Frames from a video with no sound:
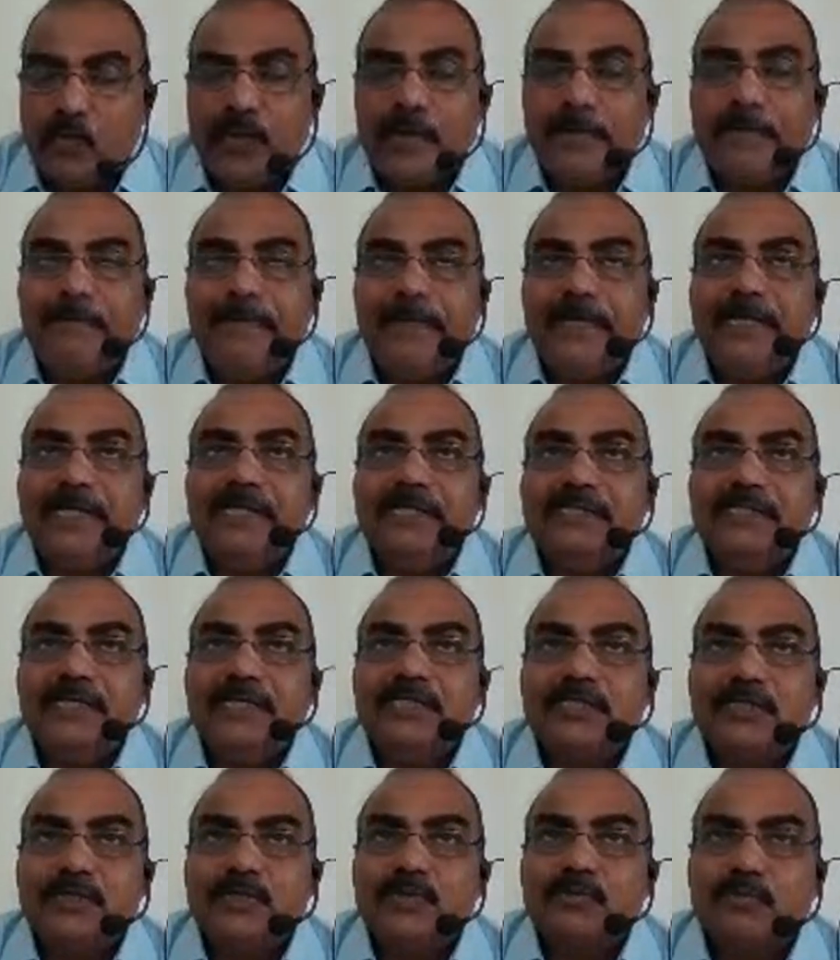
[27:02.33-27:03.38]
and whipping
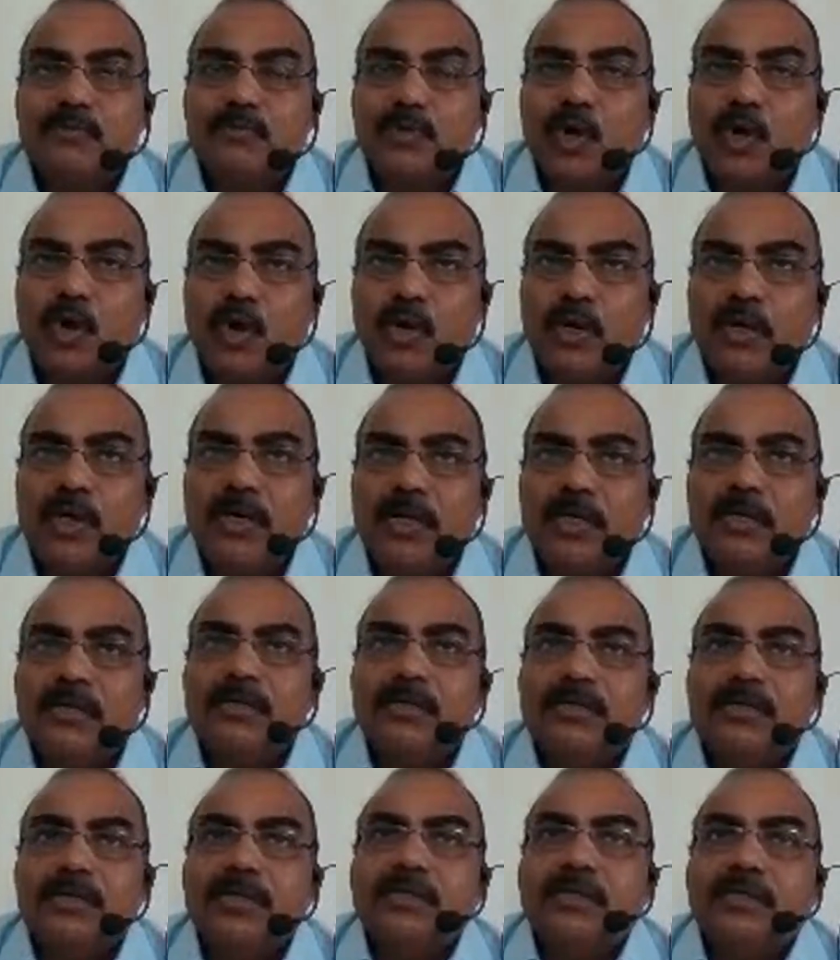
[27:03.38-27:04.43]
is a
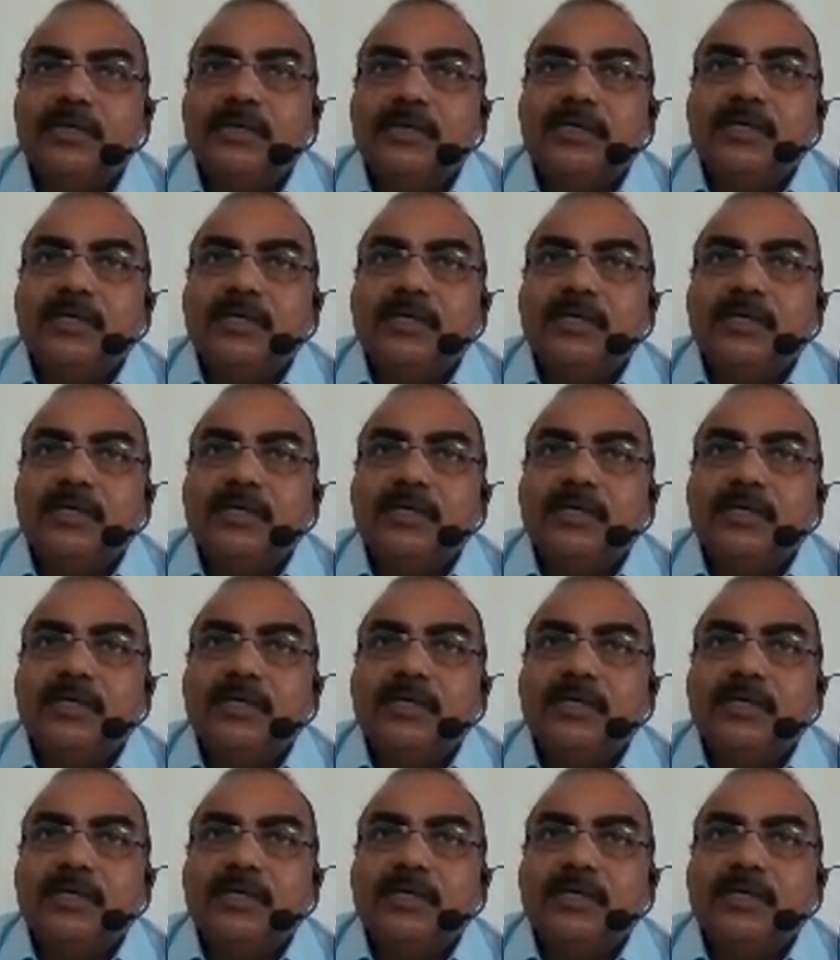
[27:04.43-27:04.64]
small